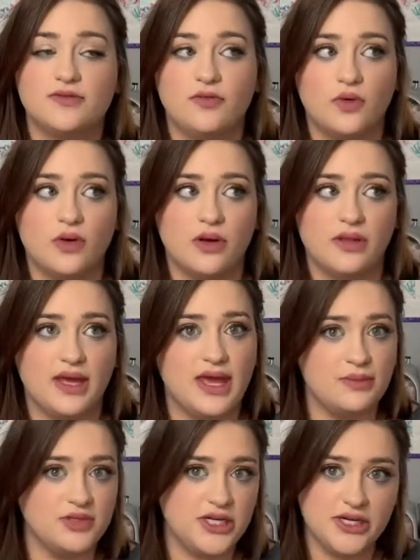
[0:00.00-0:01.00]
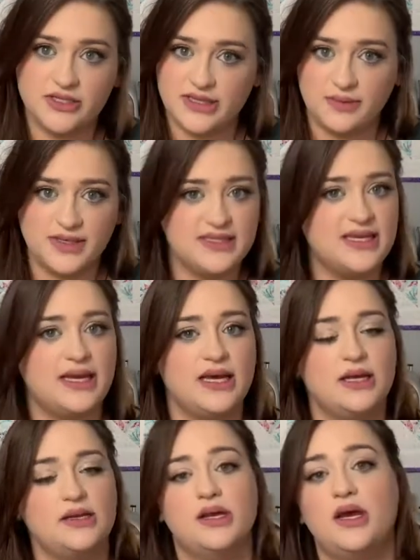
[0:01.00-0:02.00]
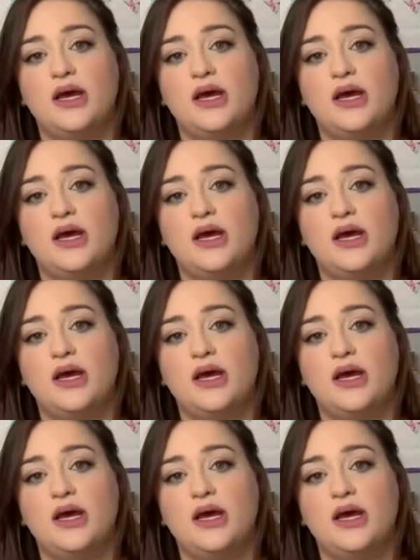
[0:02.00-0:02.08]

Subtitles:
for the camp chairs that we sit in,